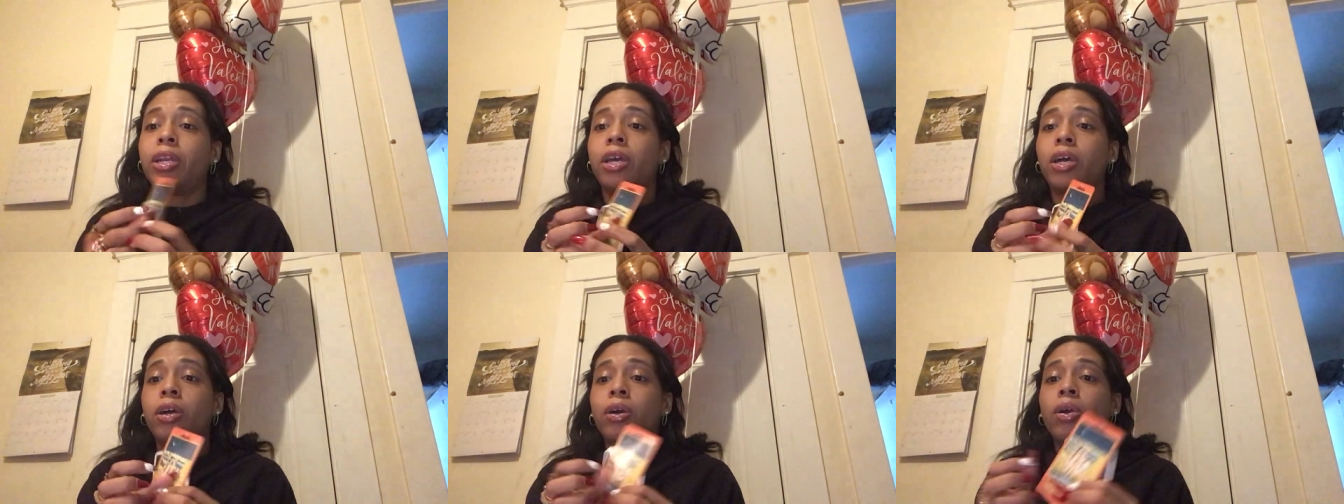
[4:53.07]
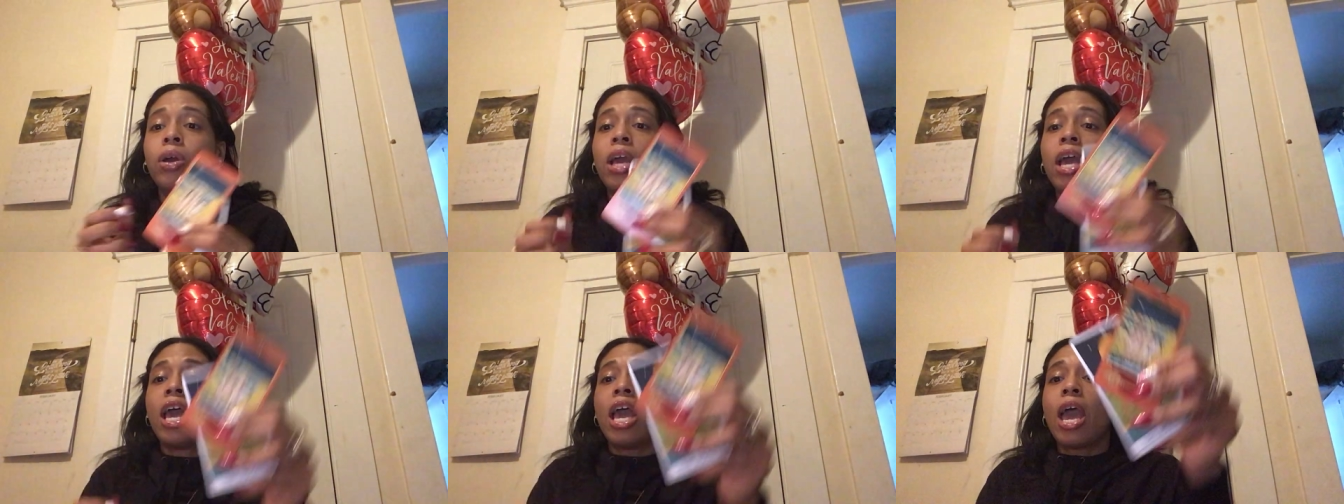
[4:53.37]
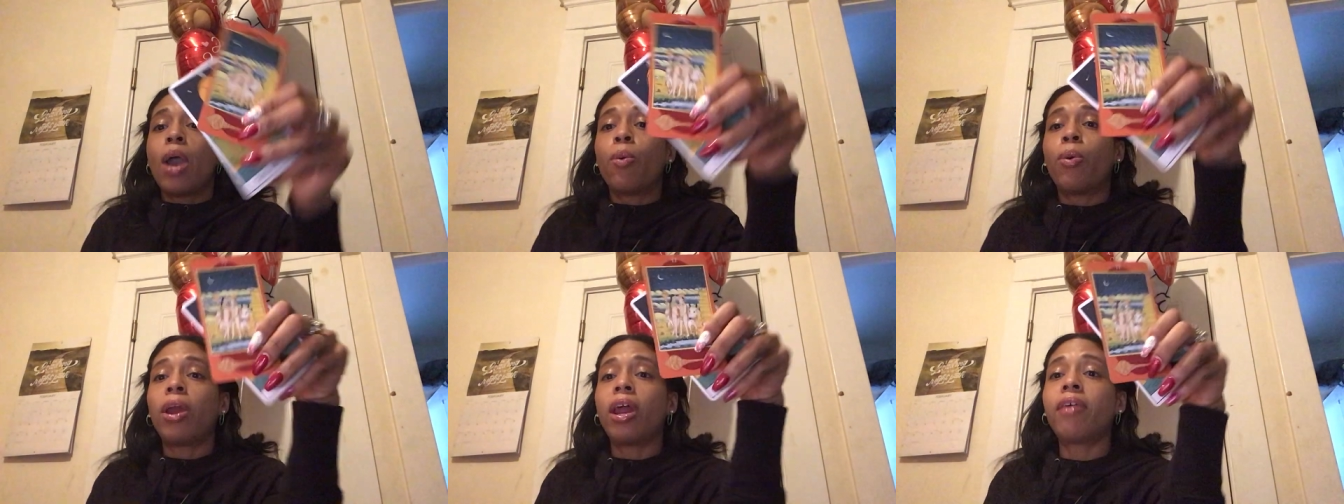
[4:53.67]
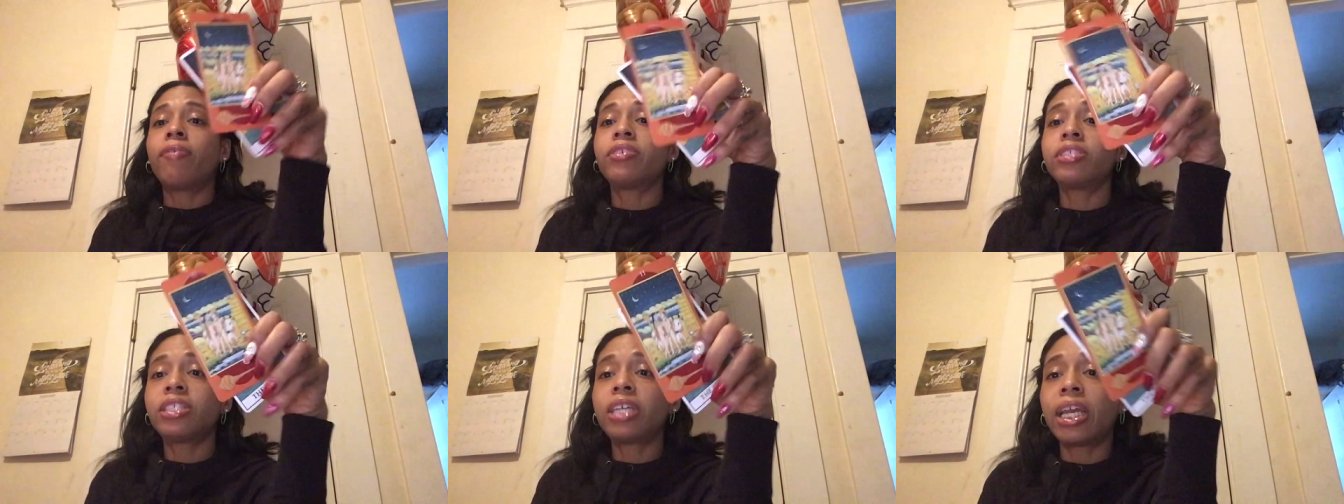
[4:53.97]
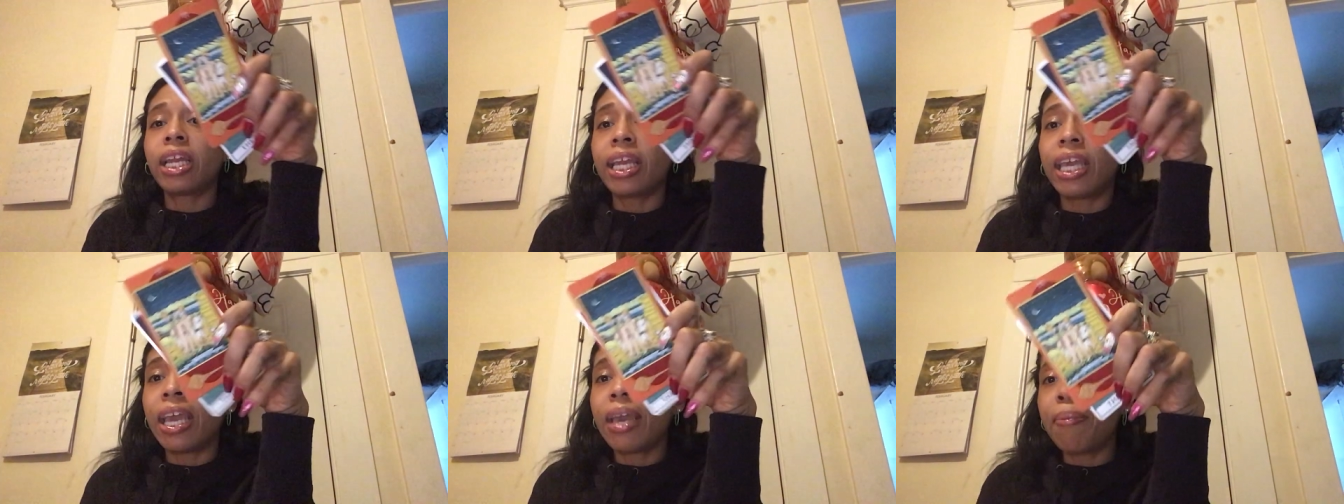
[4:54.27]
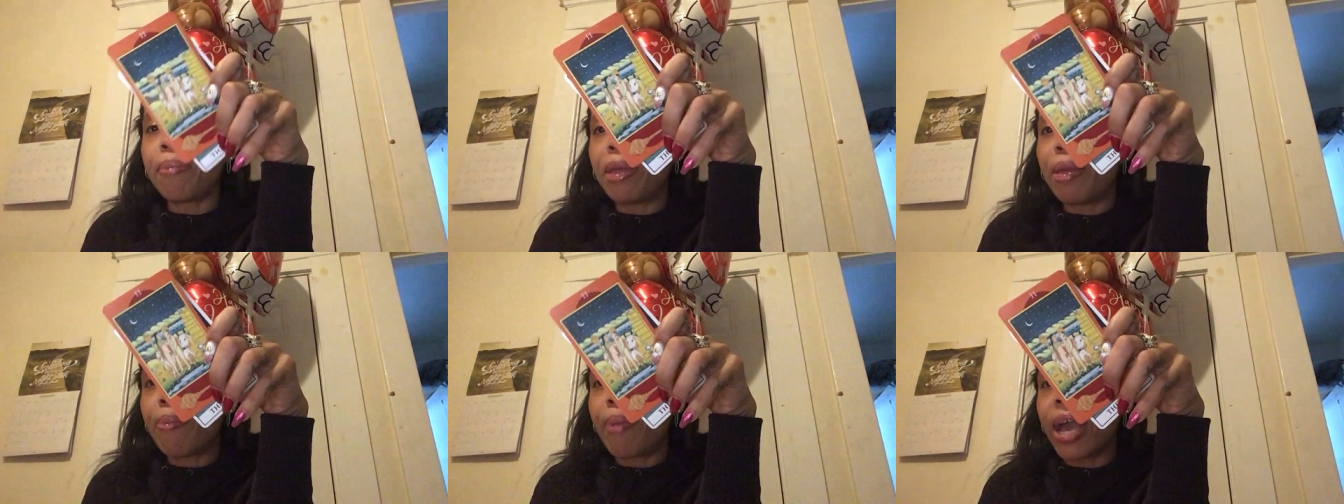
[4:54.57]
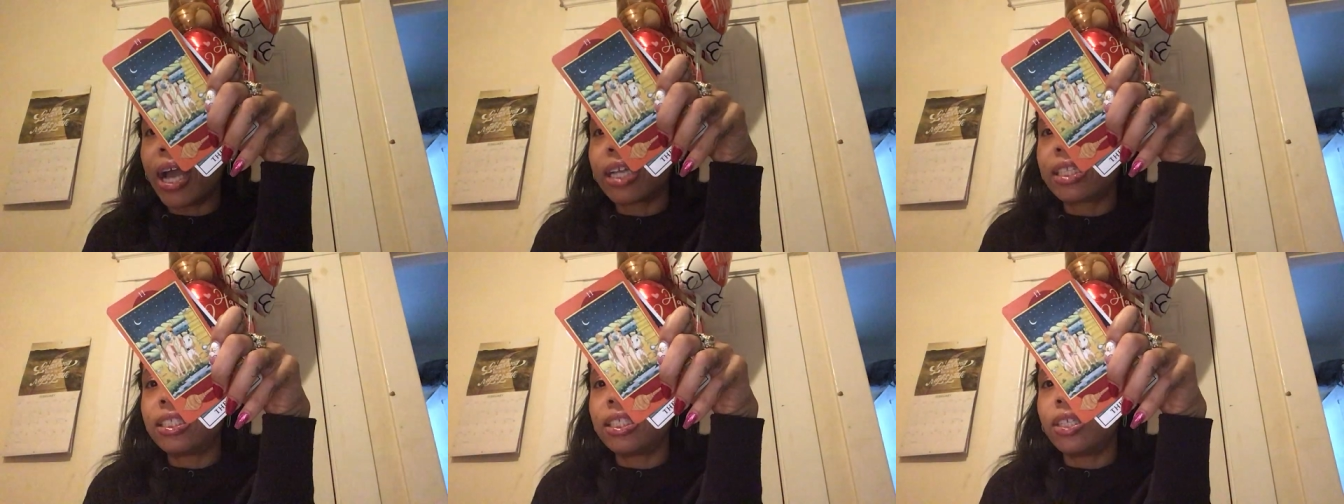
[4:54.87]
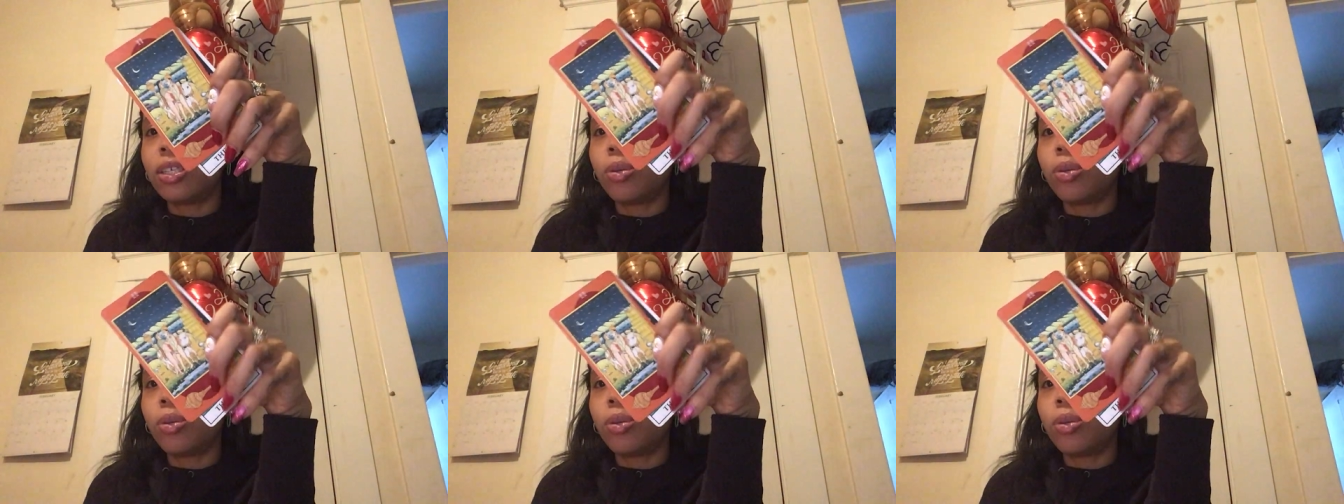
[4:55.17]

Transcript: know. Whatever's going to get me back to